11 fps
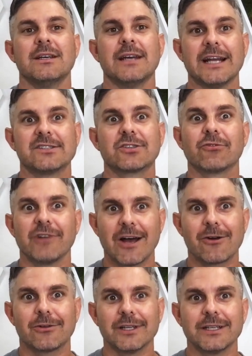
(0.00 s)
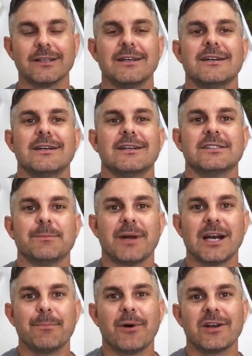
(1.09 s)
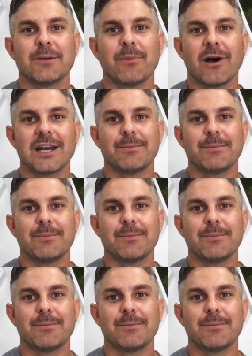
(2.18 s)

hence Kre-Alkalyn. Depending upon your body